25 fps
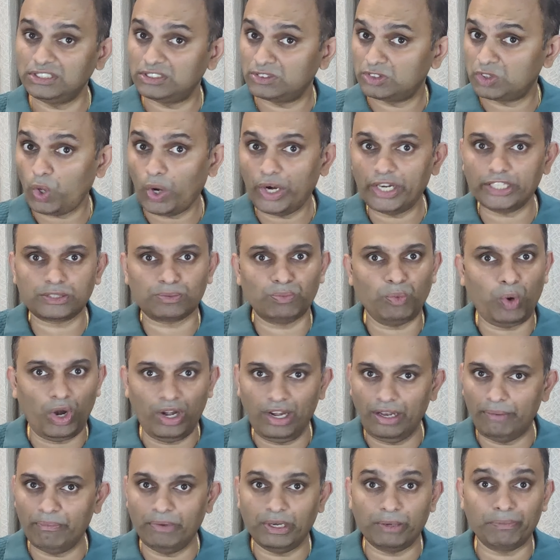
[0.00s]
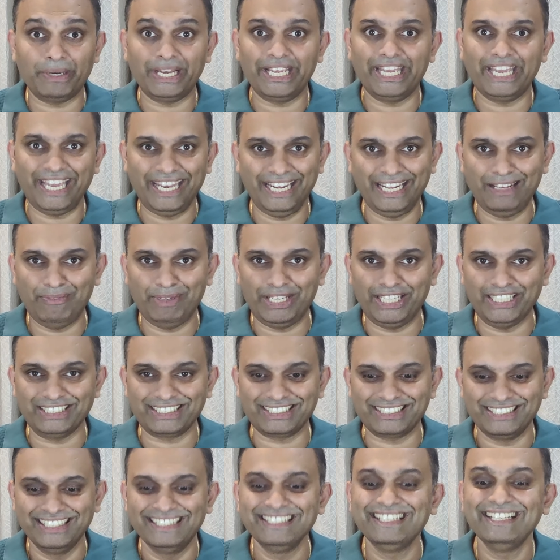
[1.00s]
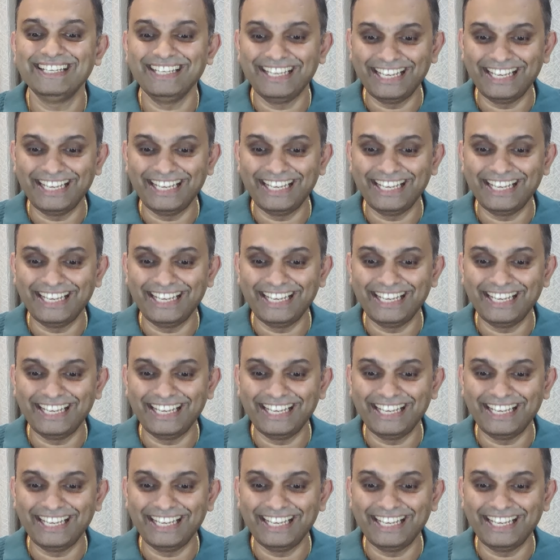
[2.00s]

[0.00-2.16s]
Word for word: It's not a small number by any means.